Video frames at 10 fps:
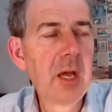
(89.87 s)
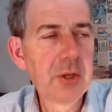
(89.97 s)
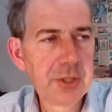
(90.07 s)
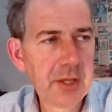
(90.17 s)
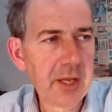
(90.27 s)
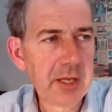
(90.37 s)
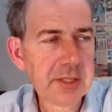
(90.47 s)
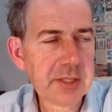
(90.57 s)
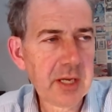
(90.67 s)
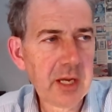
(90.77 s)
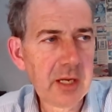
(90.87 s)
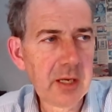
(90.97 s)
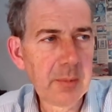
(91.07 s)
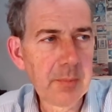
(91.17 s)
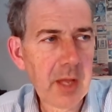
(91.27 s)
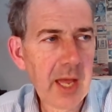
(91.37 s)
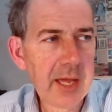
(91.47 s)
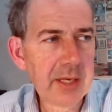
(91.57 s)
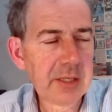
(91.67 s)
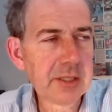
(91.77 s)
to this.
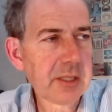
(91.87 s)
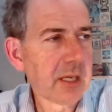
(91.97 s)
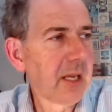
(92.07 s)
And